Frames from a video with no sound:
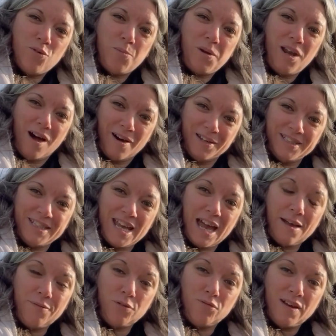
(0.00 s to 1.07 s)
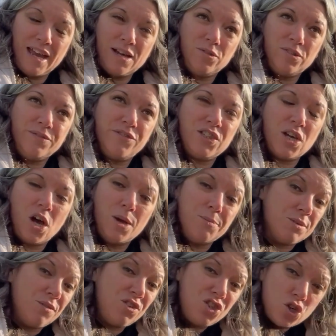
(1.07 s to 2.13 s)
plant to have around for times
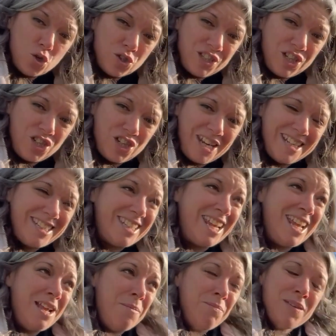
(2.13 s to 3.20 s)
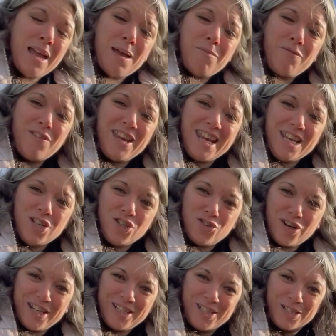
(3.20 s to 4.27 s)
of shortages and for
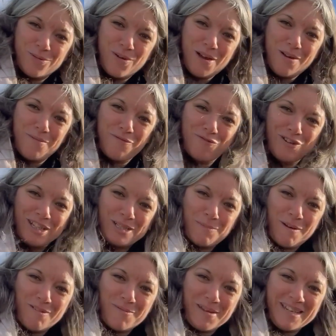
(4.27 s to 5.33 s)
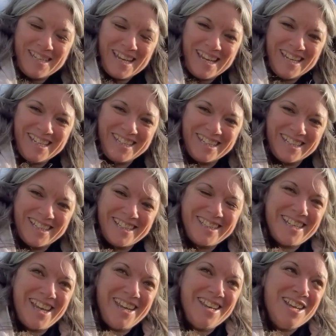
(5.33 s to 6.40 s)
interest as well, and for experimentation.
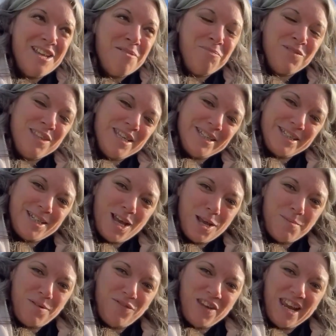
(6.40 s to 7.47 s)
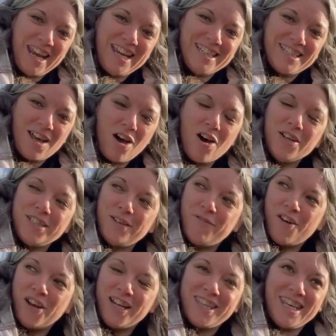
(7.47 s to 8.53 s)
So this time of year, it's hard to
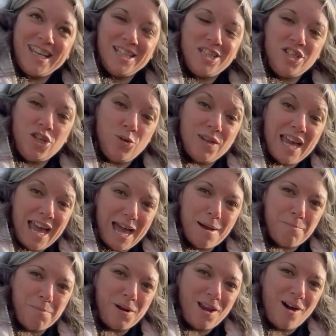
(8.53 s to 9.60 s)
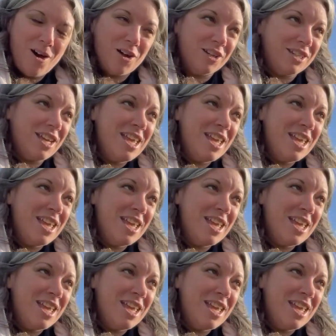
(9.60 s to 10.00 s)
find things that you can plant.